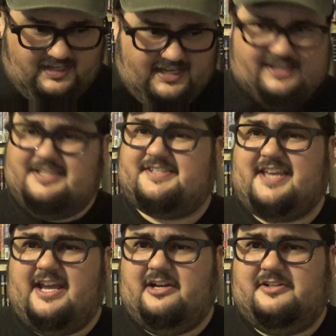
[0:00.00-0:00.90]
And the
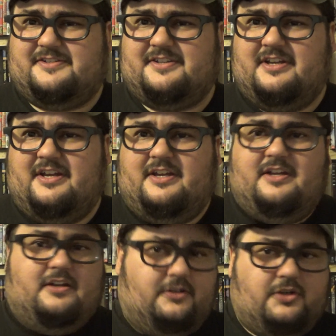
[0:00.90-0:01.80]
scares
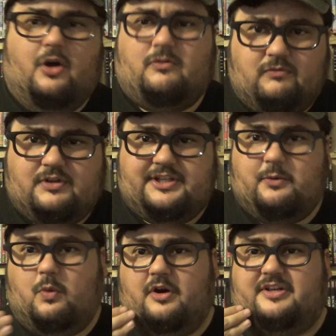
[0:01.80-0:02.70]
don't really
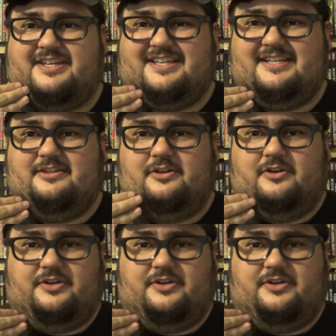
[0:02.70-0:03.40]
work either.